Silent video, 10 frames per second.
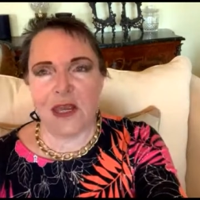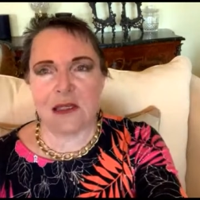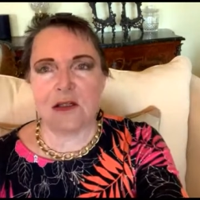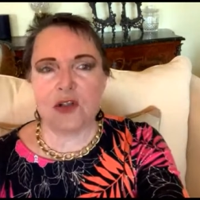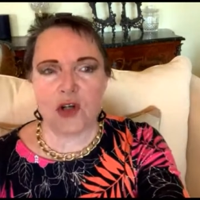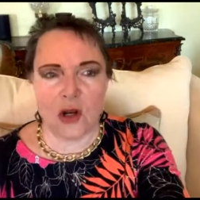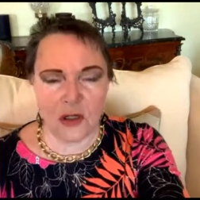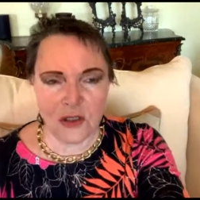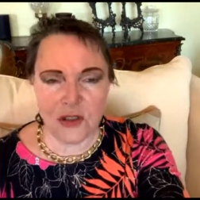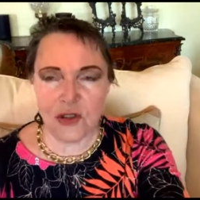fakes and
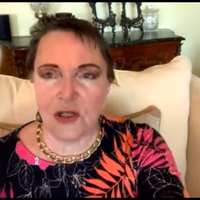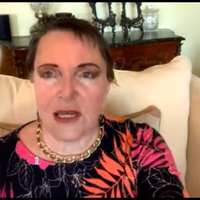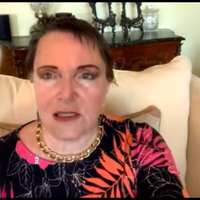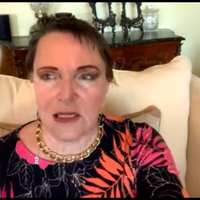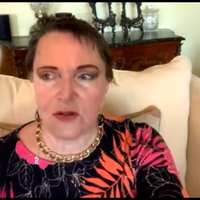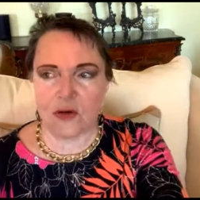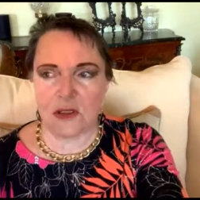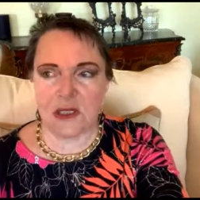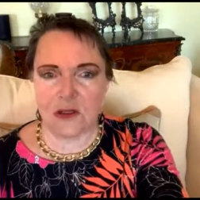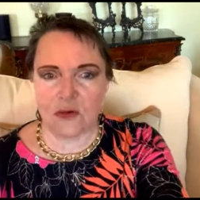charlatans and et cetera,
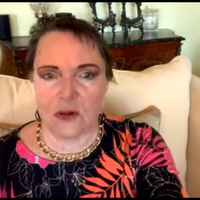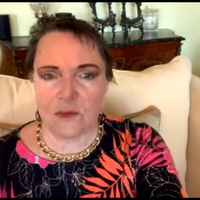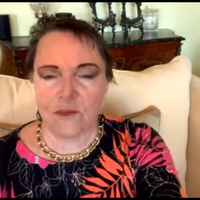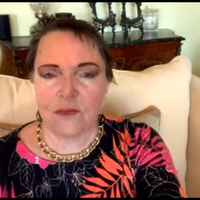et cetera.